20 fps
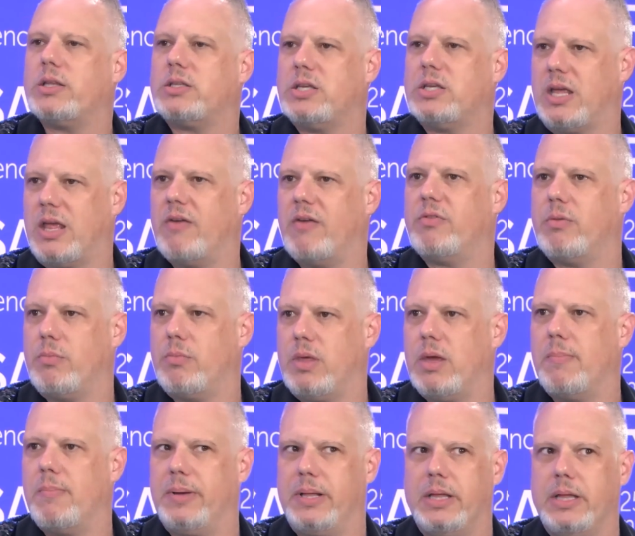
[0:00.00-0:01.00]
to give them the
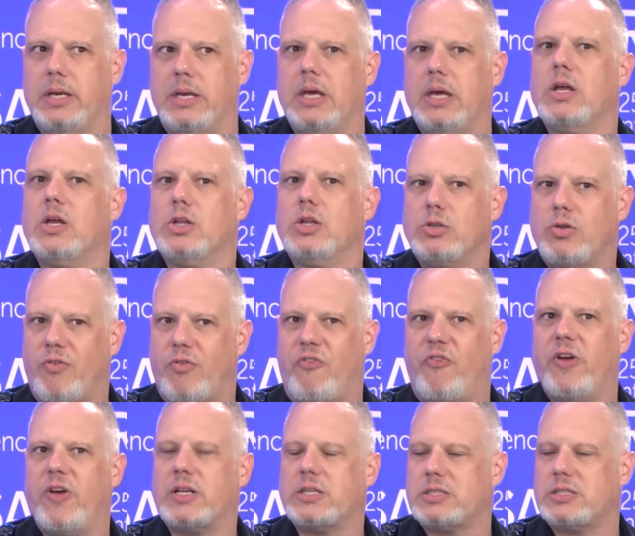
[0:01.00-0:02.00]
ability to
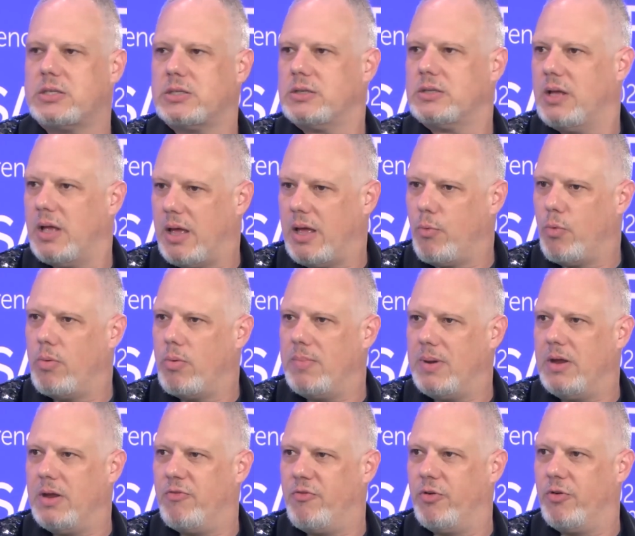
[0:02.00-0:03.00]
fix
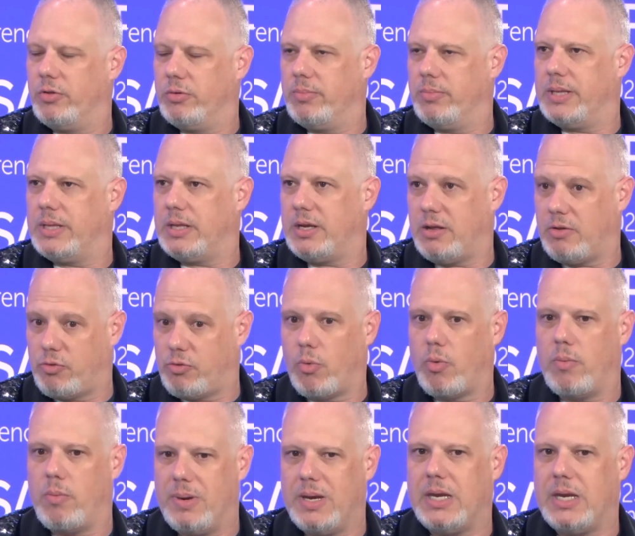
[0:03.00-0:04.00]
vulnerabilities
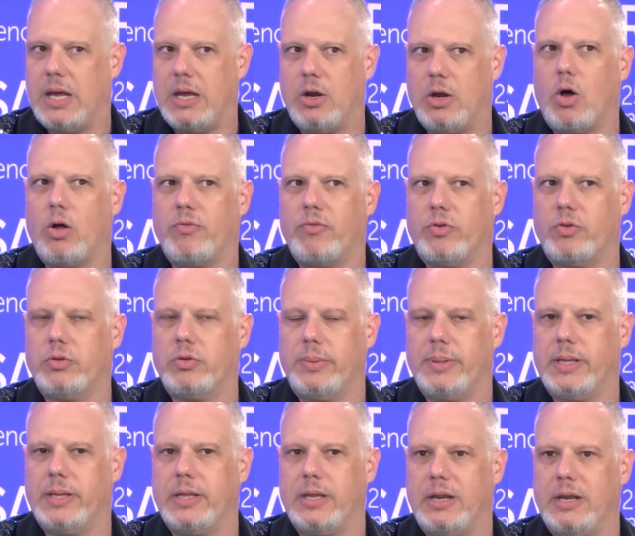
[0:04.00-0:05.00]
or remediate all
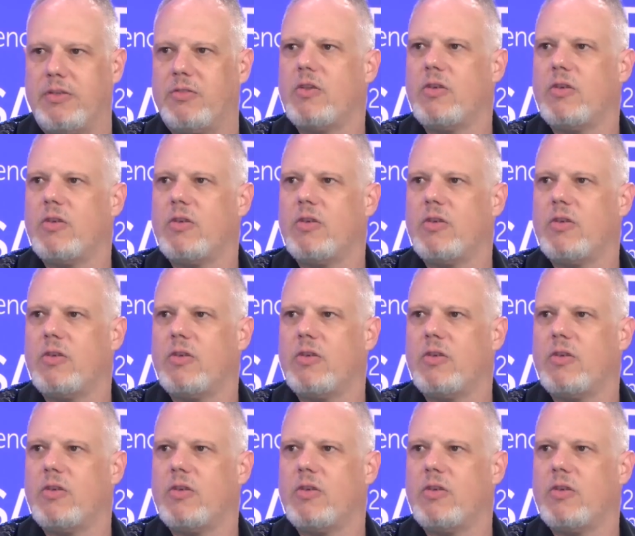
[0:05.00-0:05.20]
vulnerabilities